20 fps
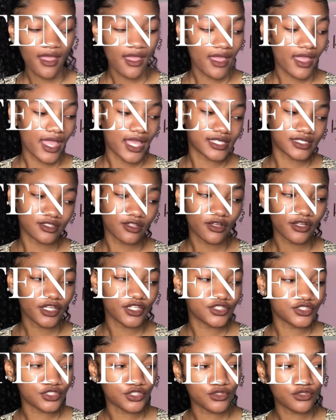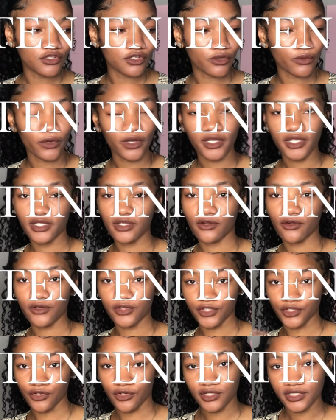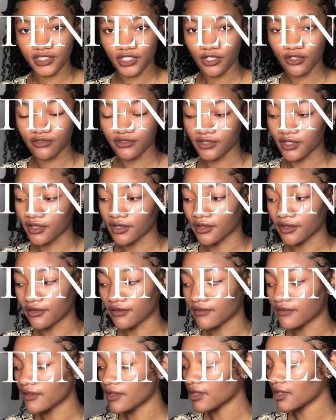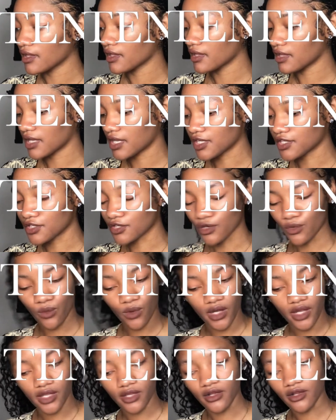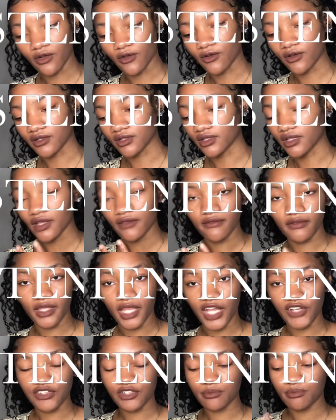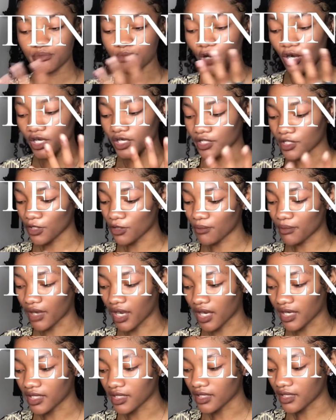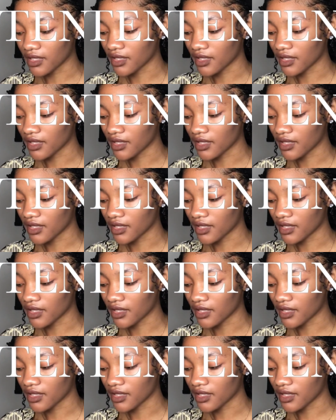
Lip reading: as long as you are working on your self-love and you're working on loving every part of your body,